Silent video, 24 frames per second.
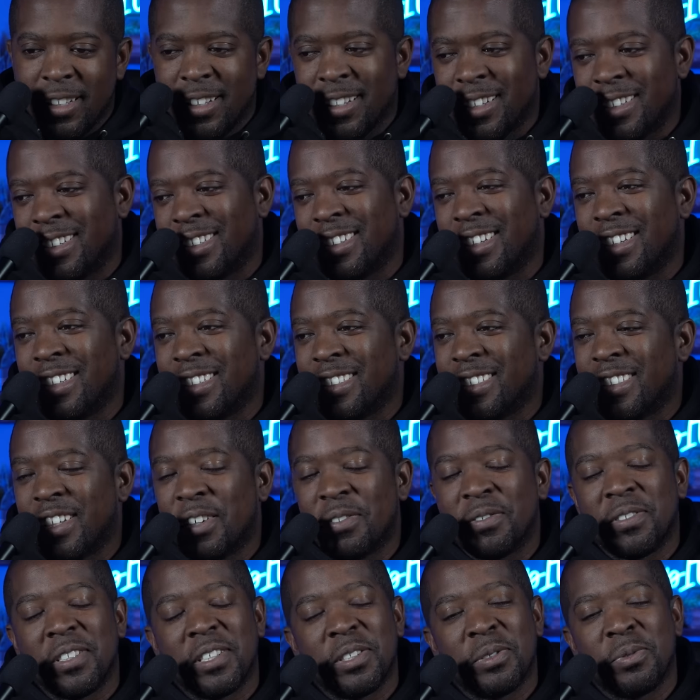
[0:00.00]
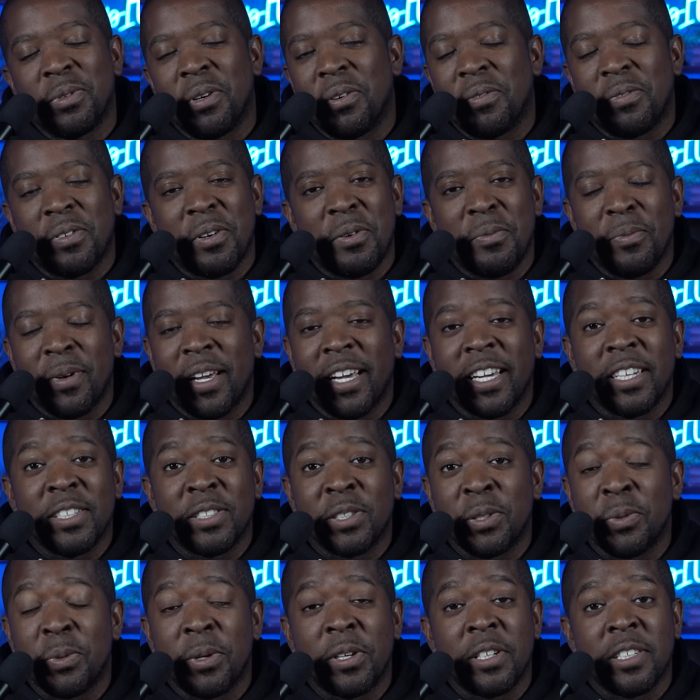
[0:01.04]
And, and stuff just went from bad
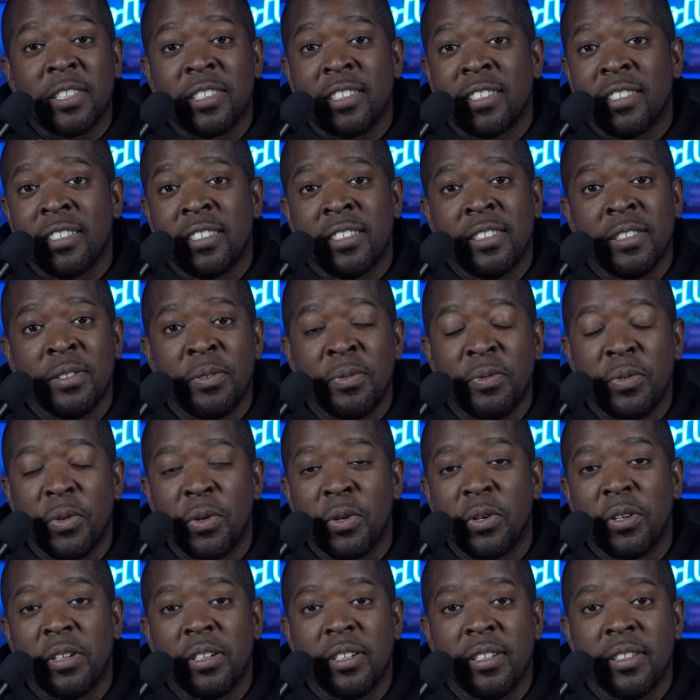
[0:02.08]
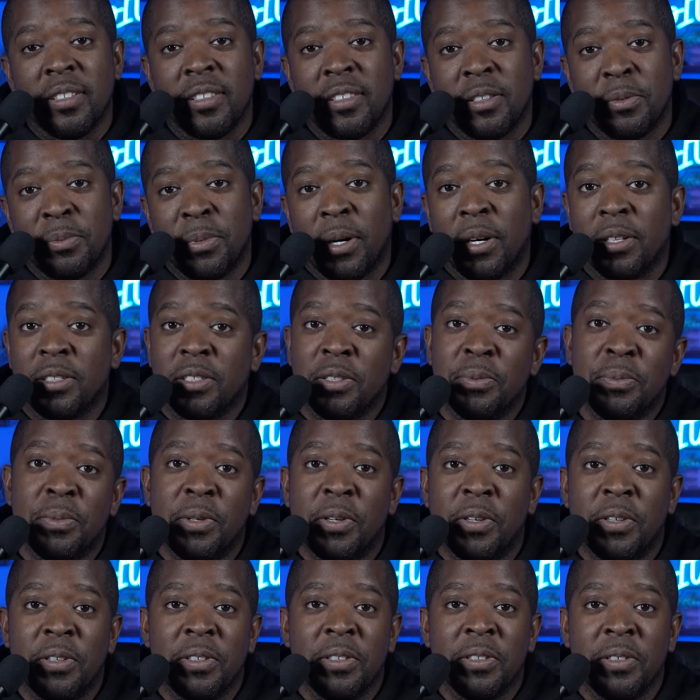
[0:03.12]
to worse for the
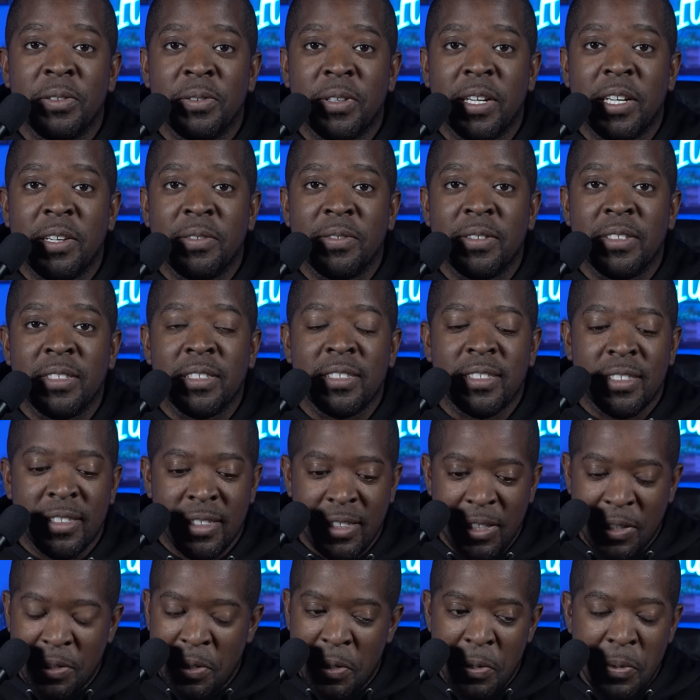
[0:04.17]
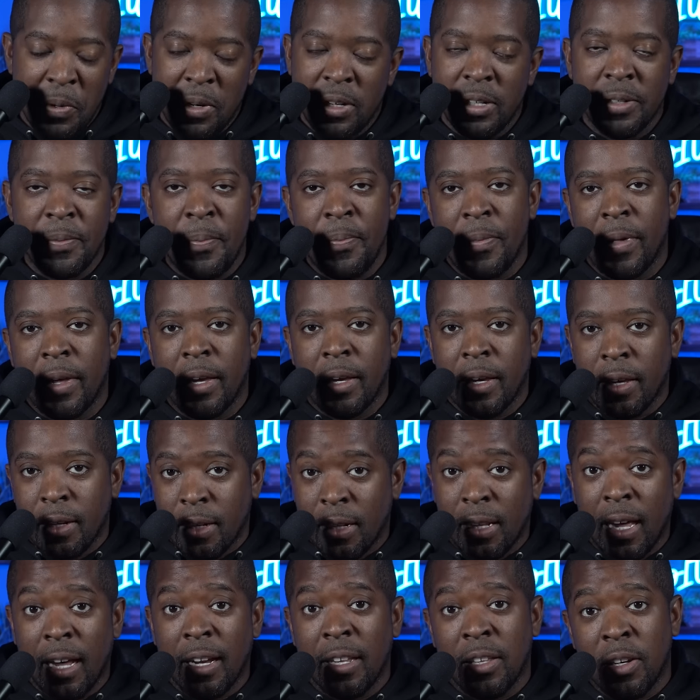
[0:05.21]
Baltimore Ravens. You know what? And, and a
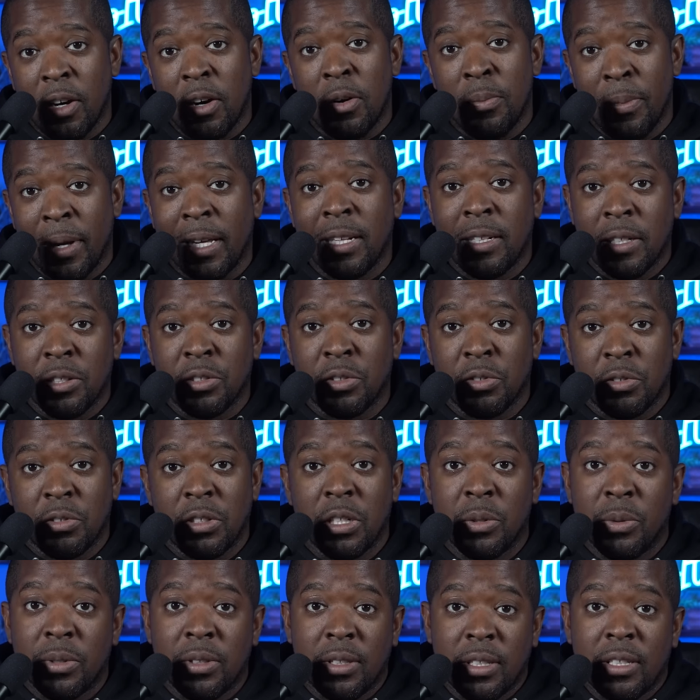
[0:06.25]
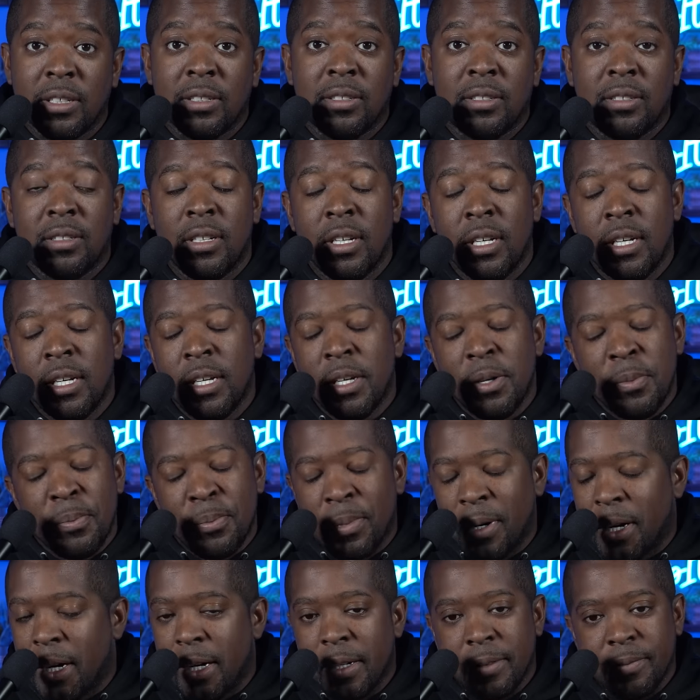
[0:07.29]
lot of y'all may disagree with this,
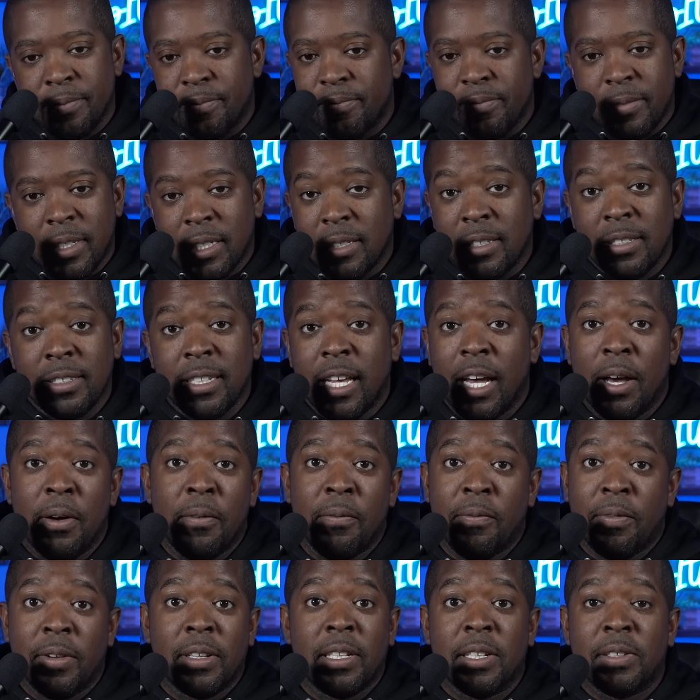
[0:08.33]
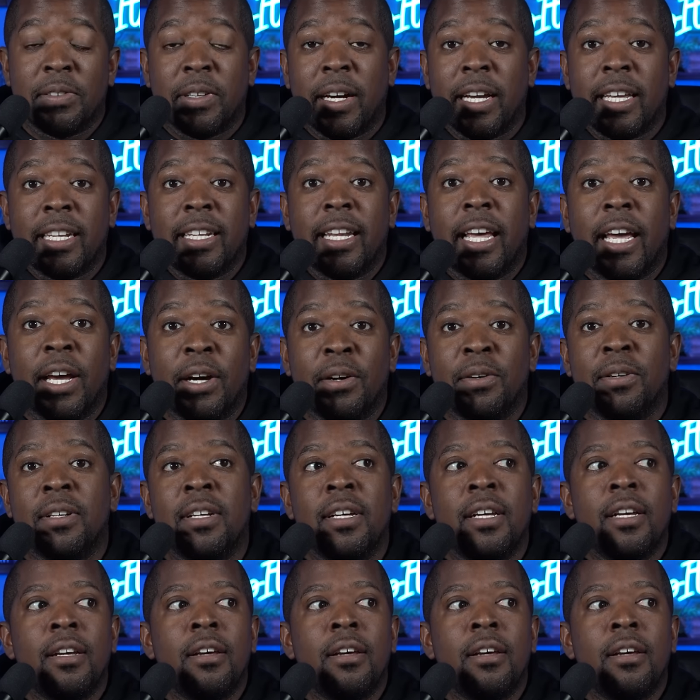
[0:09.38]
but this is how I'm feeling right now.